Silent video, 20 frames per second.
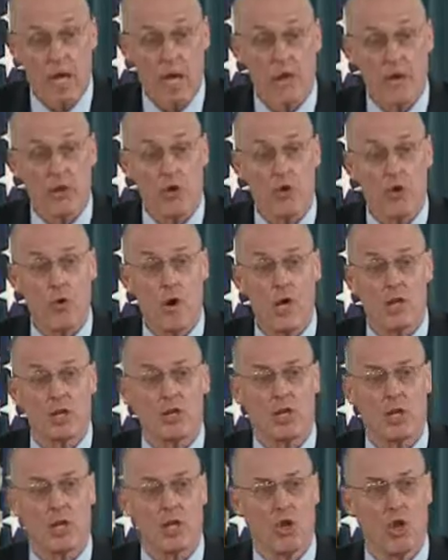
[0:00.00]

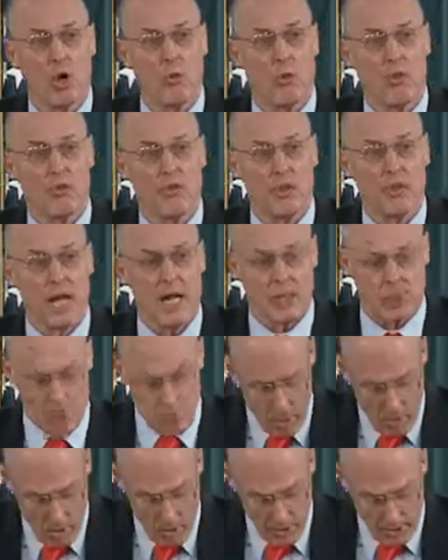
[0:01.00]
U.S. and global financial
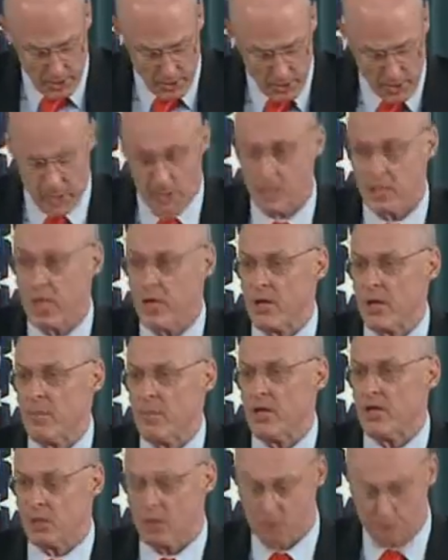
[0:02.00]
markets continue to
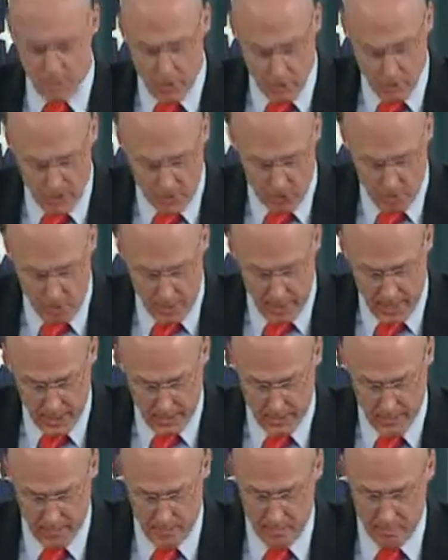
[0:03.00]
be severely strained.